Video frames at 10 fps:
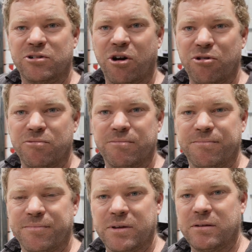dome
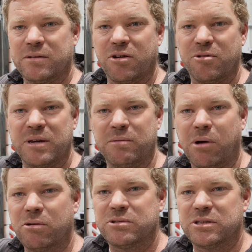head
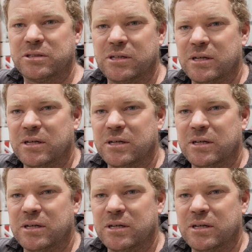bolts,